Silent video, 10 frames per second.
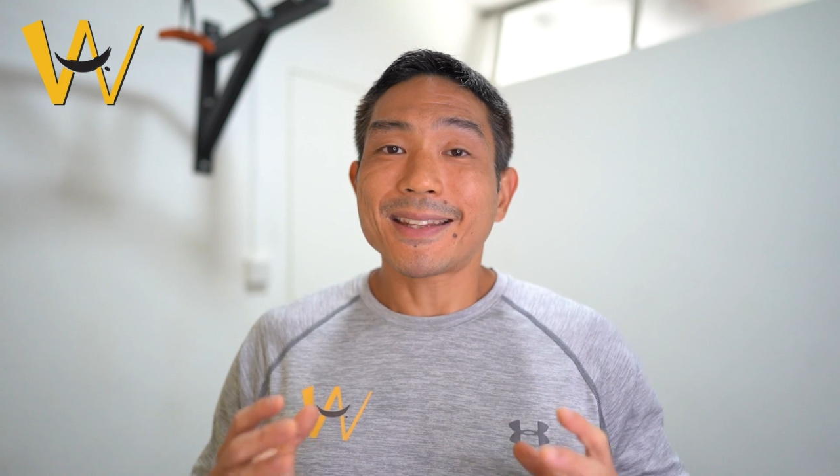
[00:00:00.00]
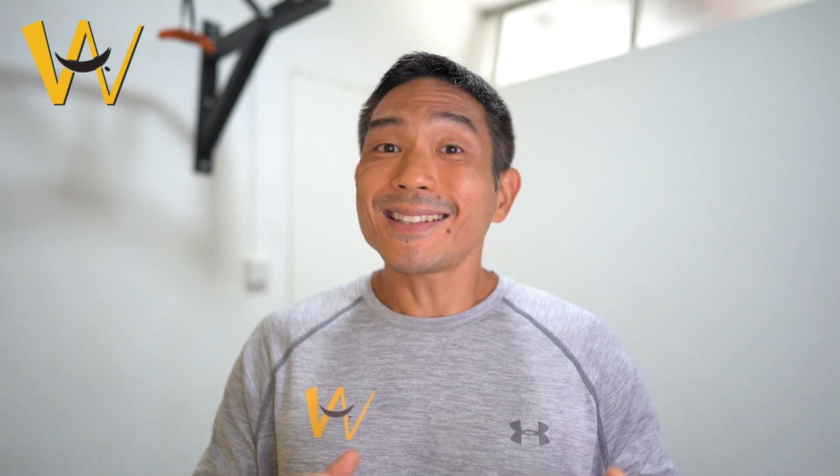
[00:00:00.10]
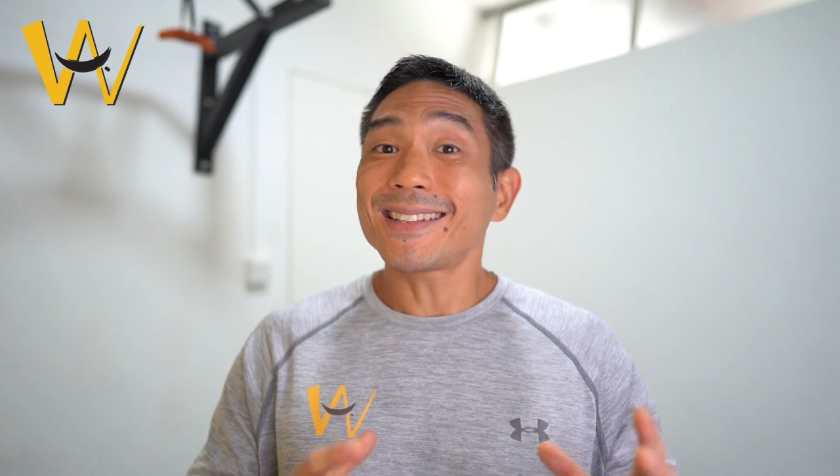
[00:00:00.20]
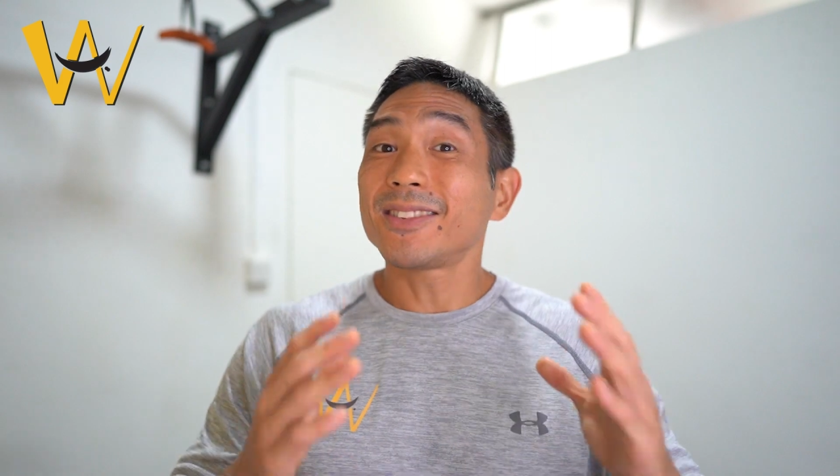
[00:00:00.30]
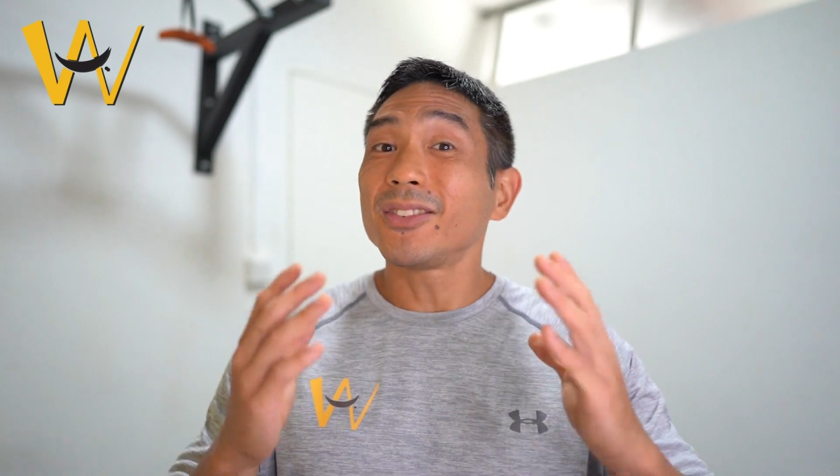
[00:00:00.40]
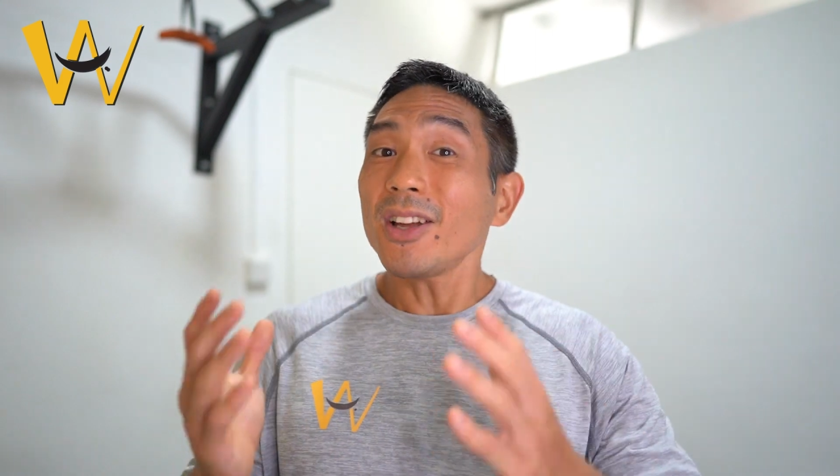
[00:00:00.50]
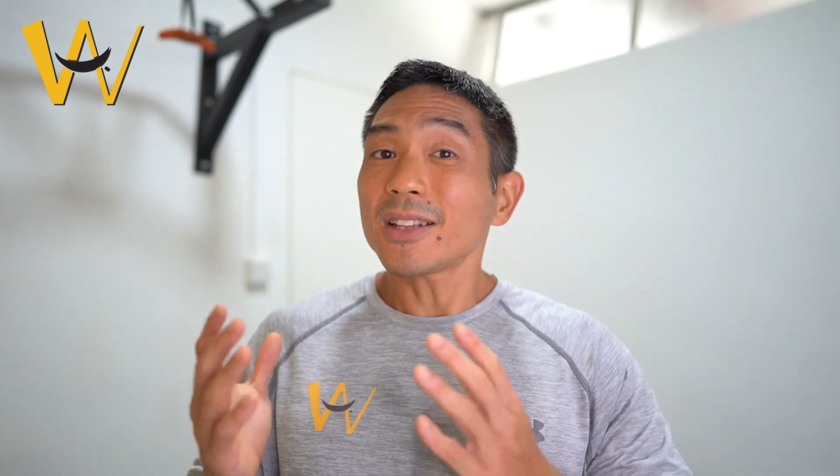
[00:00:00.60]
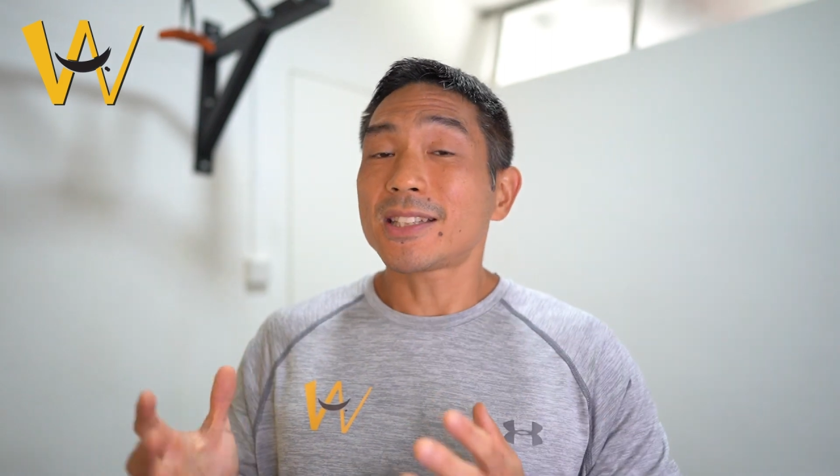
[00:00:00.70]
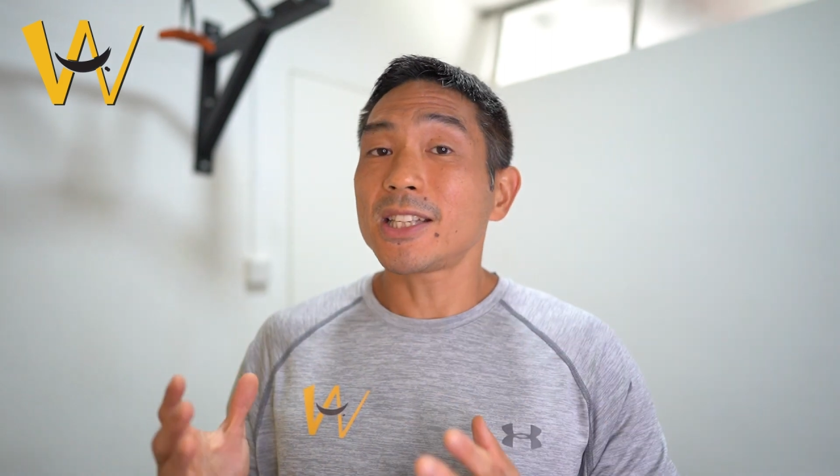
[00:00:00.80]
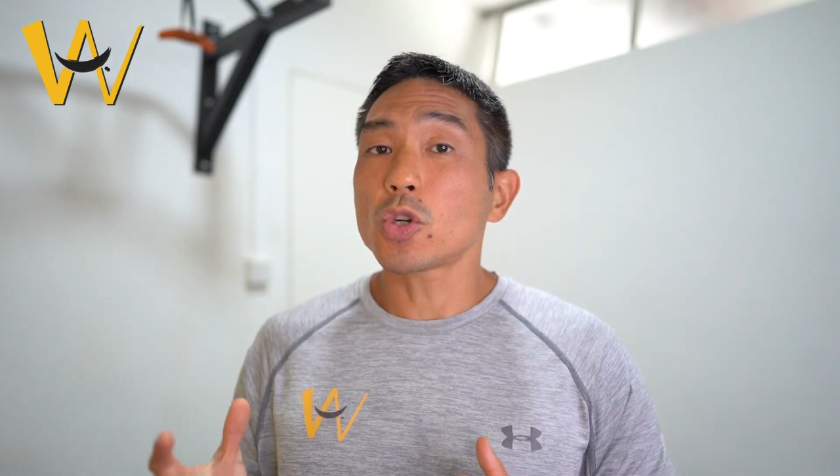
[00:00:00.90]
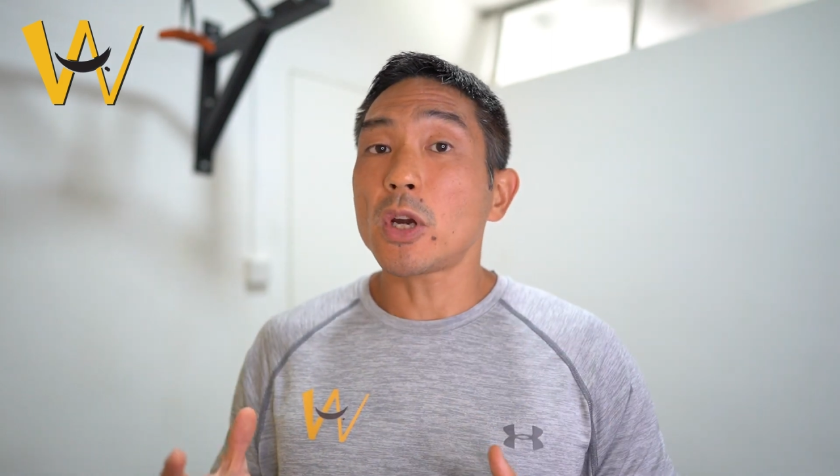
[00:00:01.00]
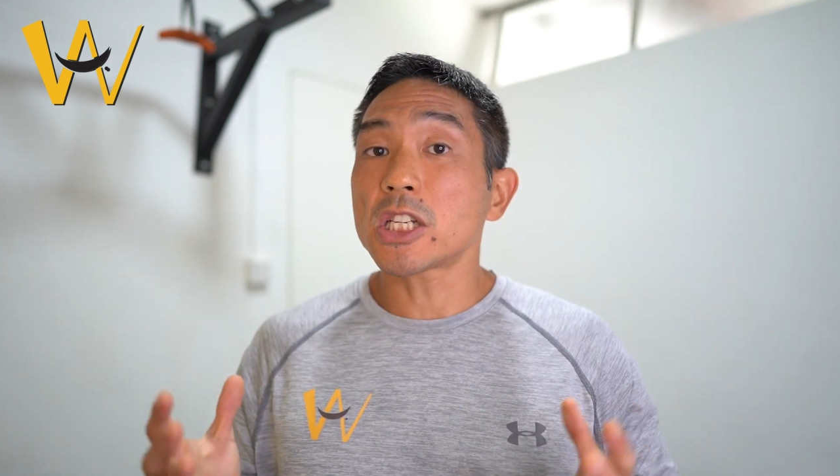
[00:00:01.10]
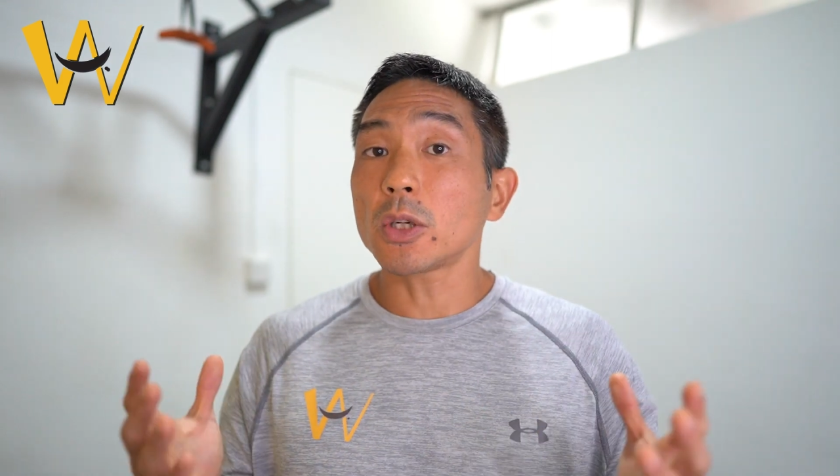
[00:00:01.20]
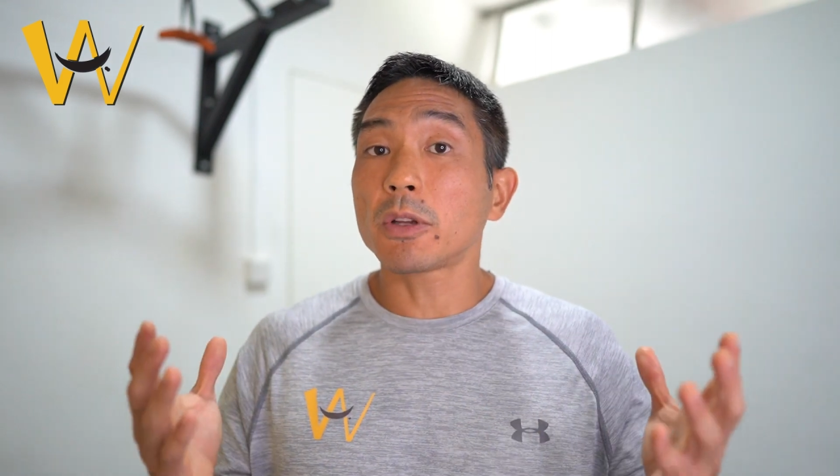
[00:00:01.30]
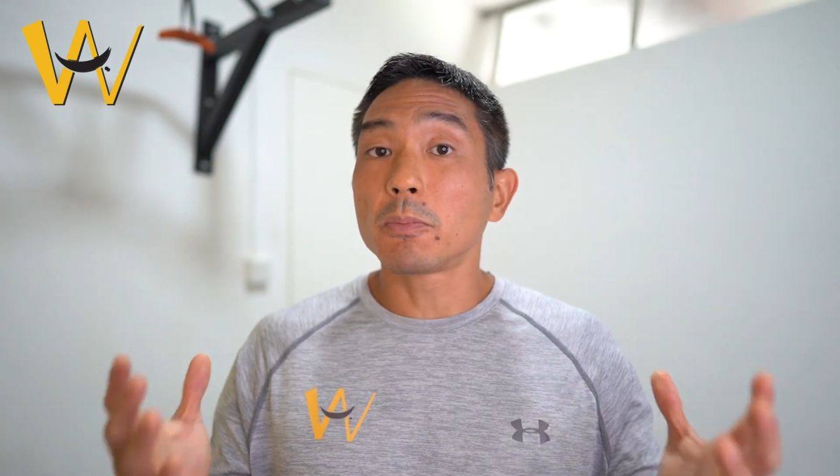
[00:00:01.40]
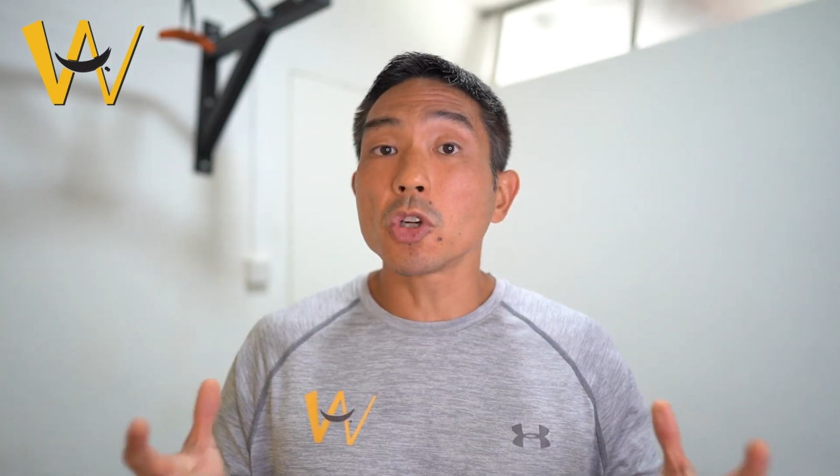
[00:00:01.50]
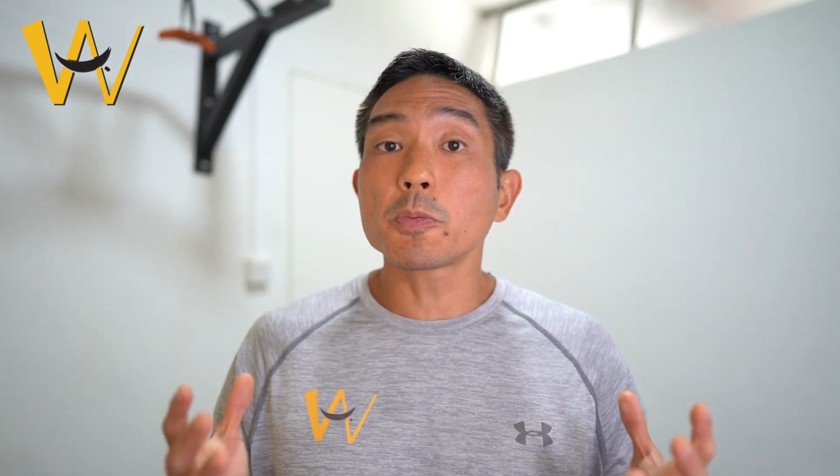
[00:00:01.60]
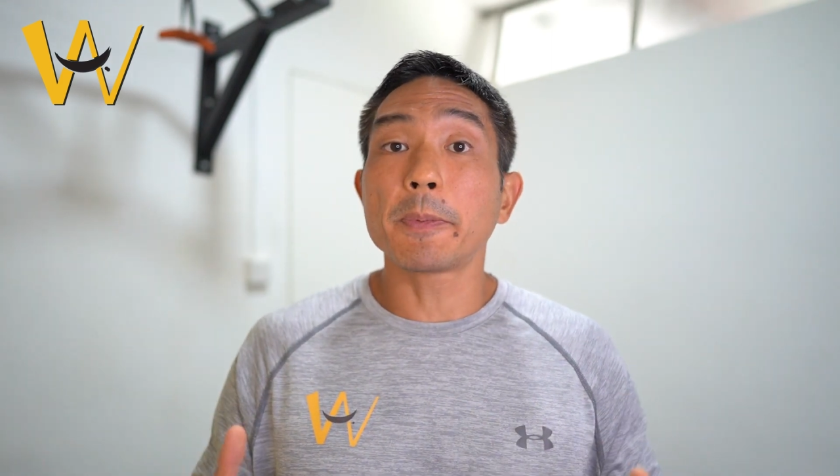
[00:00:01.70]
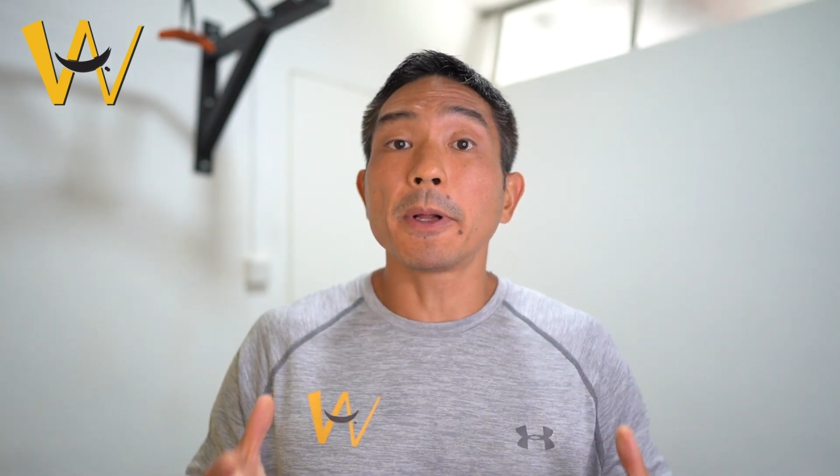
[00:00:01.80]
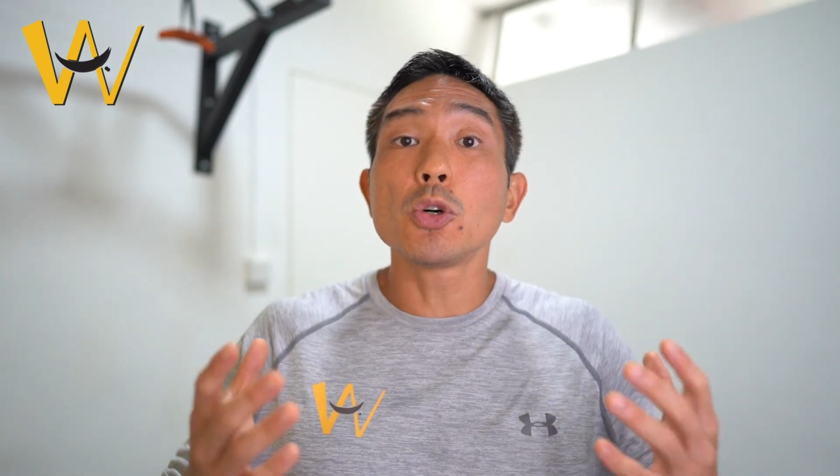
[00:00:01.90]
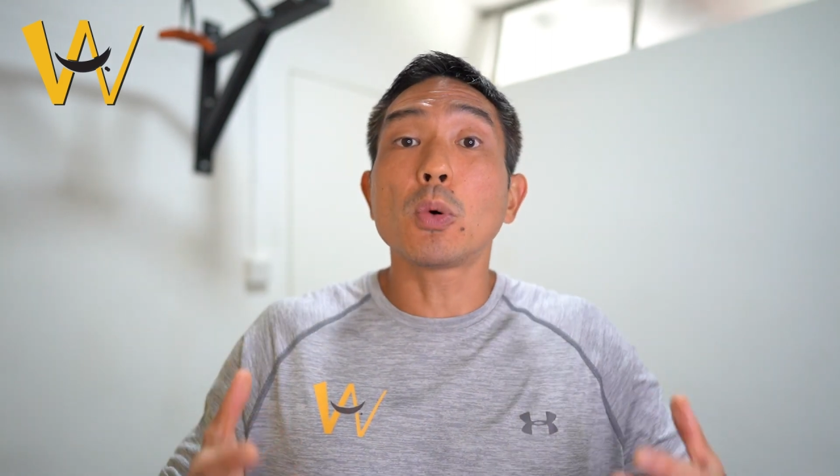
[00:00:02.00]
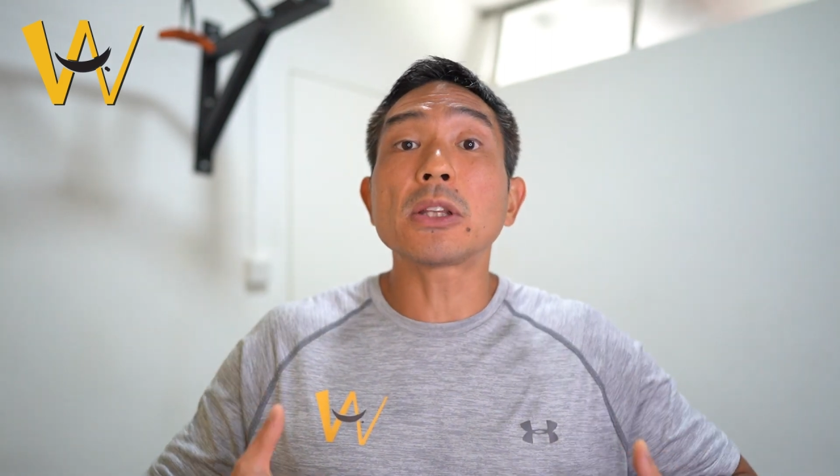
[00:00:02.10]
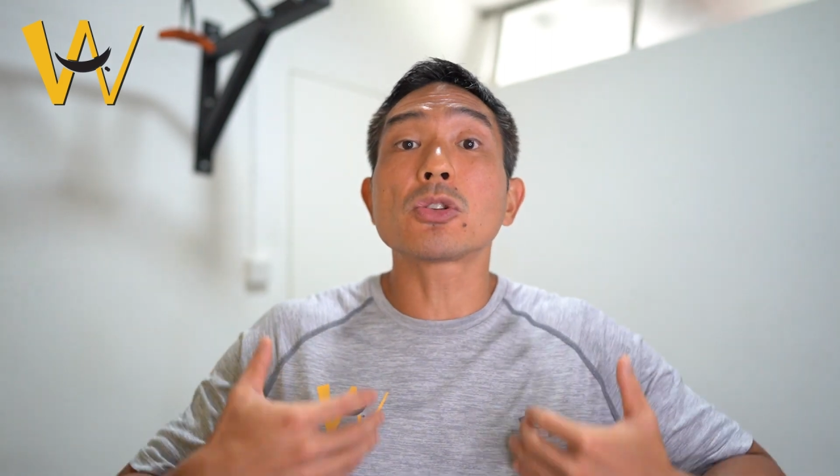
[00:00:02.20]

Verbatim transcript: this is not the situation with most people who want